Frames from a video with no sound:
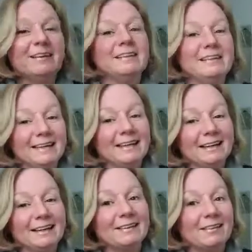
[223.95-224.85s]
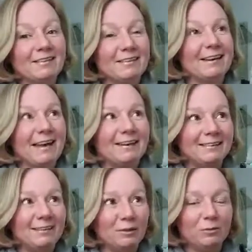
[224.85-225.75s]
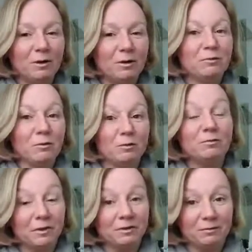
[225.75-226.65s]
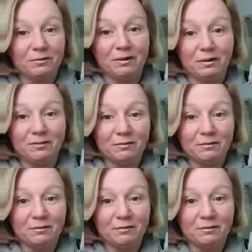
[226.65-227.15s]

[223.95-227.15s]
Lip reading: Yeah, that's because I added the one for the 31st,